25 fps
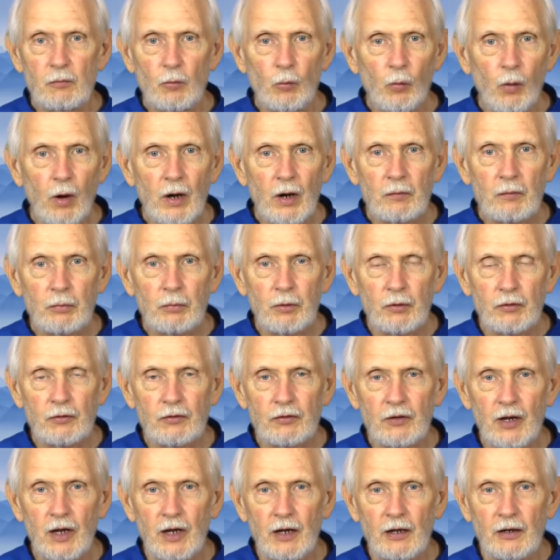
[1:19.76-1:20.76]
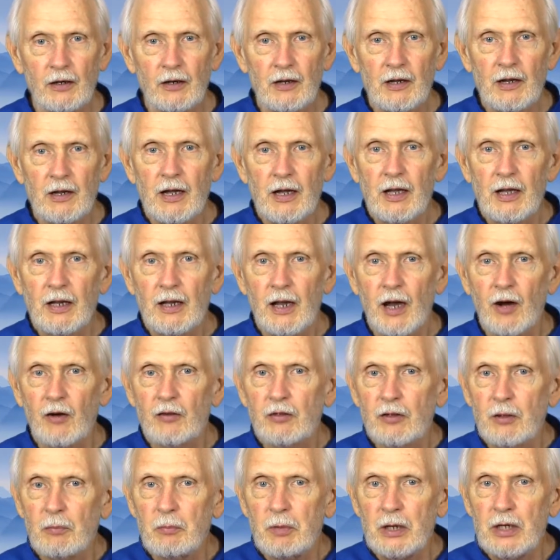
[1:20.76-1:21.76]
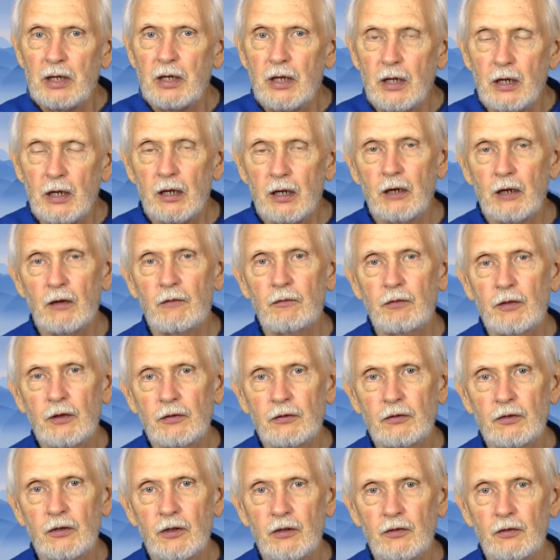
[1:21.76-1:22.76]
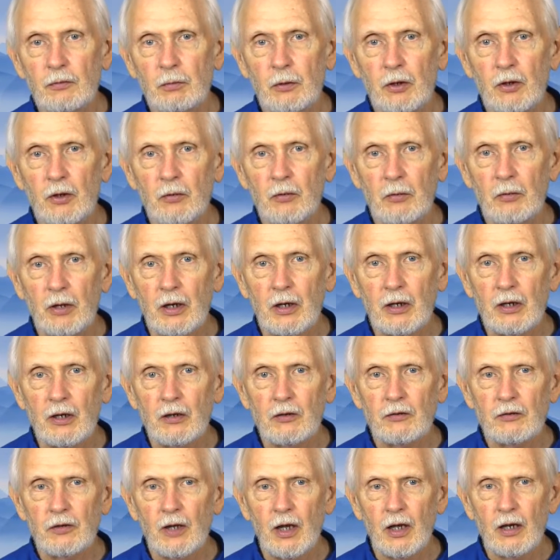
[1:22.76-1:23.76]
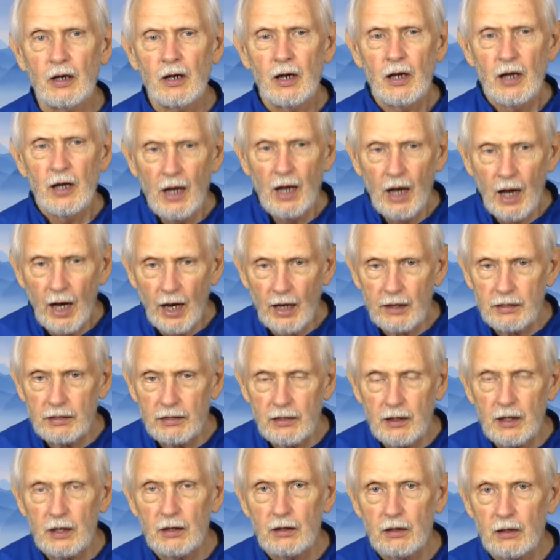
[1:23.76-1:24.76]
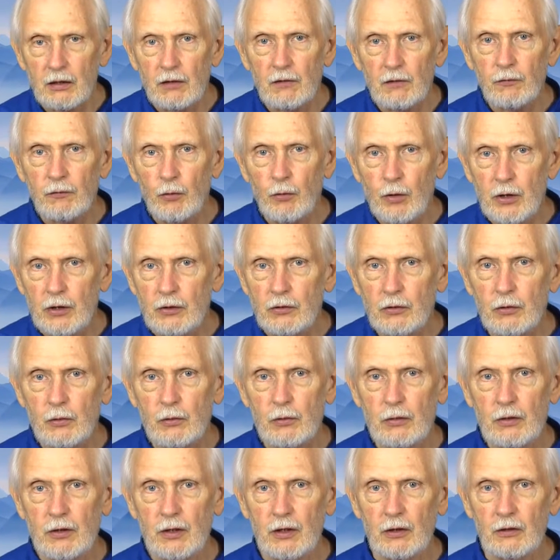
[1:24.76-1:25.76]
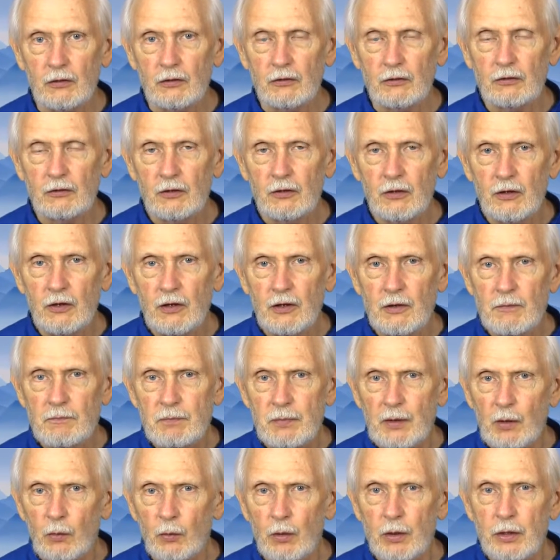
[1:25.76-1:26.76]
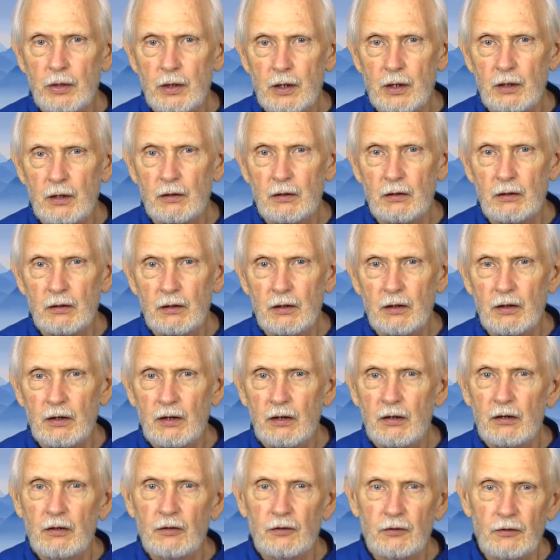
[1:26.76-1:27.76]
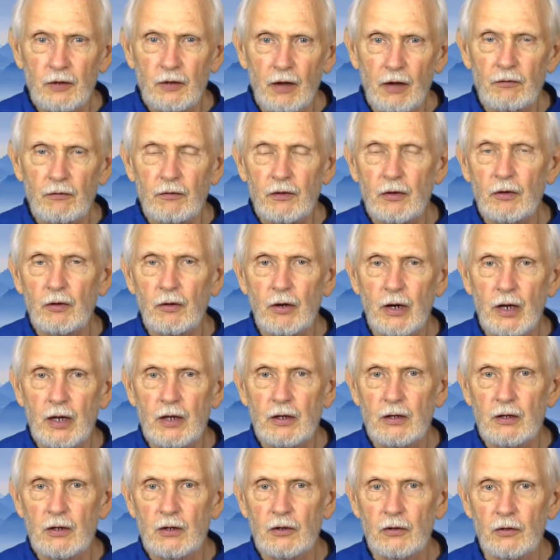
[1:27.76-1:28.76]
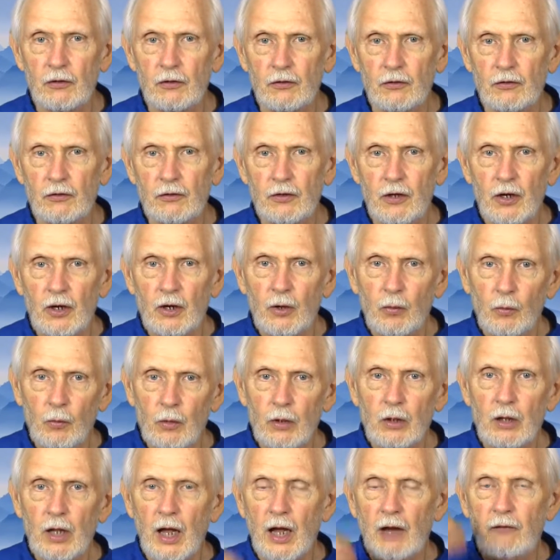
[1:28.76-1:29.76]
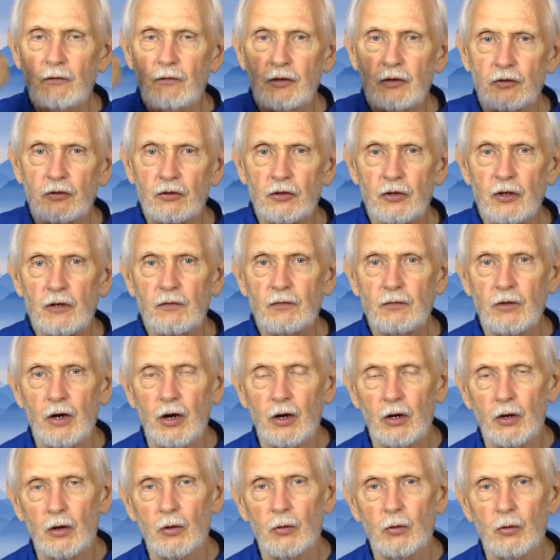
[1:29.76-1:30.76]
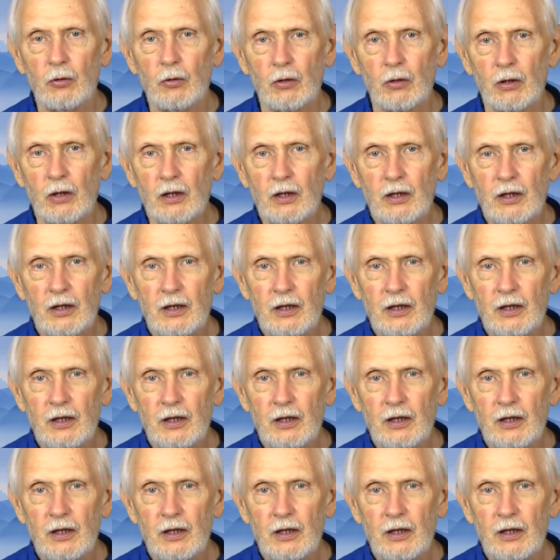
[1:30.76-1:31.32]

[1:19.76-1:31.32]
1%. Now, at the beginning of this experiment, he said, "I think that if we do this, within 7 or 8 years, we'll have achieved our goal."